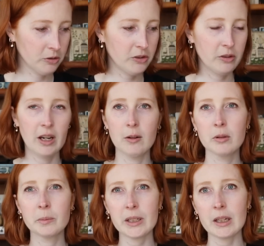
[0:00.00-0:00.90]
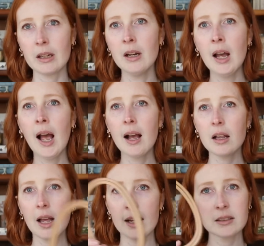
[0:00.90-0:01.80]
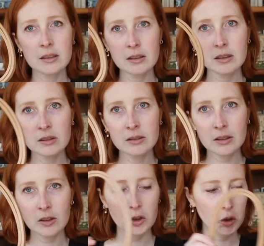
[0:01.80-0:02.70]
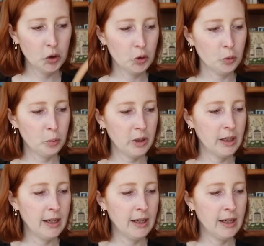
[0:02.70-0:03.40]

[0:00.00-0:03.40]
So that would be glasses, hoop,